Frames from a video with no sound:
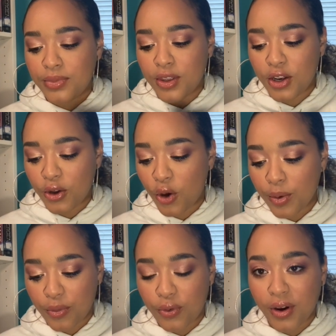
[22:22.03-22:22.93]
you know,
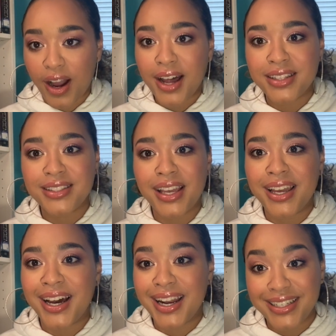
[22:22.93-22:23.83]
going before God and saying,
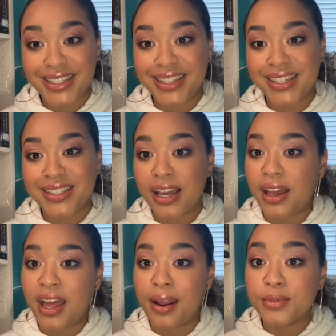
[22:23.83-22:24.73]
God, I did this
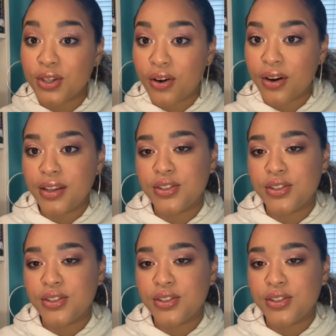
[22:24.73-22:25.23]
and I'm sorry.